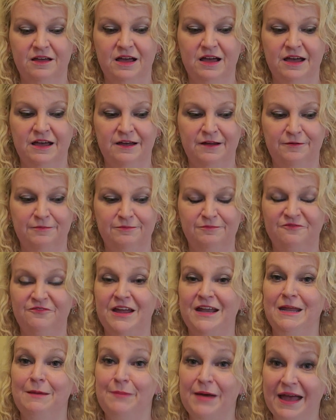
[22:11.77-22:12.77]
um,
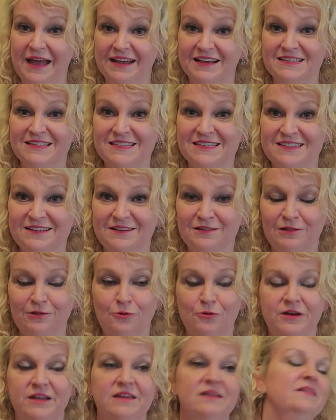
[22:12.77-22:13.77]
fanny packs,
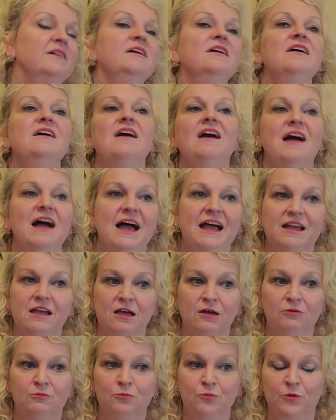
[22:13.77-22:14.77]
lordy. I
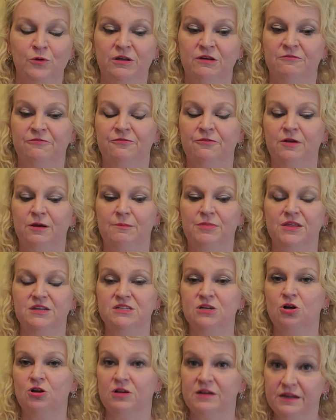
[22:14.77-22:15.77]
got one from the
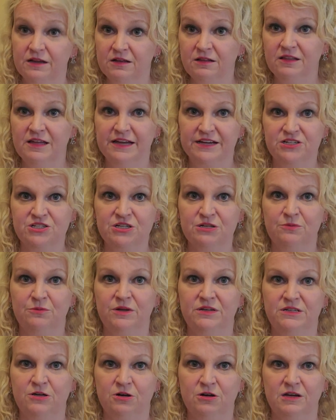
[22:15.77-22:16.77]
Target collection
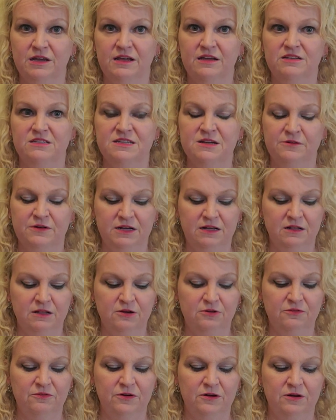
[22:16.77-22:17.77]
when Target and Stoney
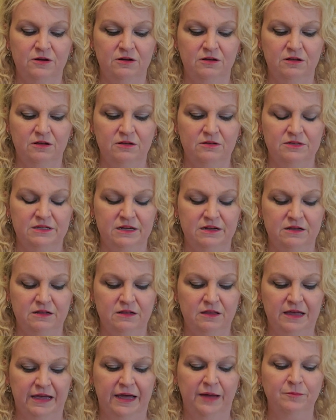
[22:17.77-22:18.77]
Clover did a
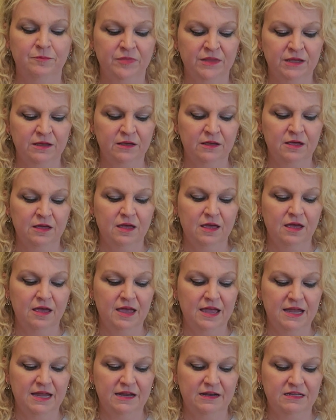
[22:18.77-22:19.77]
collab
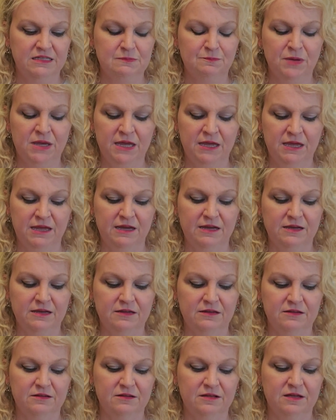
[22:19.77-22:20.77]
and it's pink
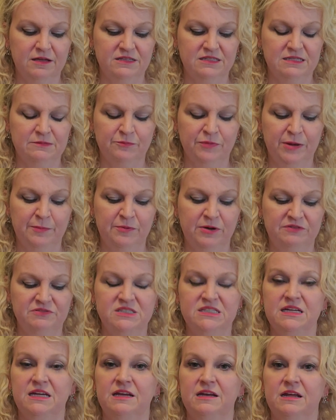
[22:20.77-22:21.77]
and some people I've
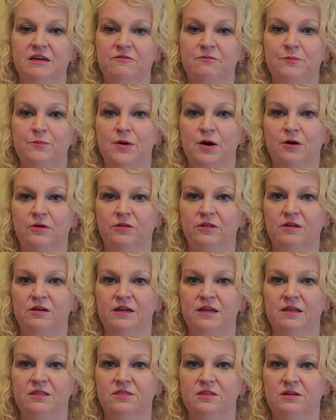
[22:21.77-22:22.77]
seen have bought
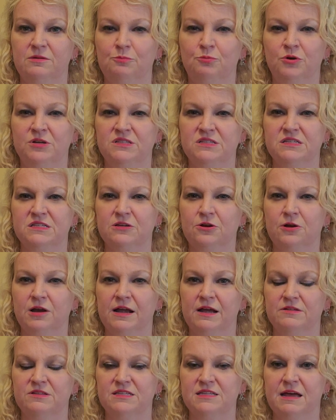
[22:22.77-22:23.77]
like the princess
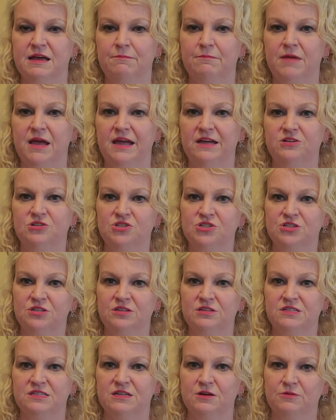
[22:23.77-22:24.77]
crowns that match
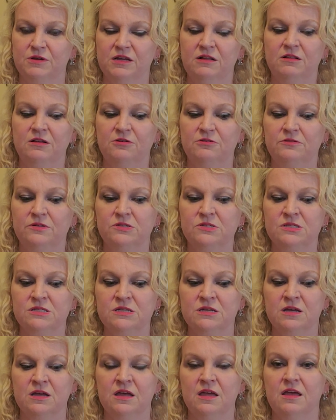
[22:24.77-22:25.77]
the Stoney Clovers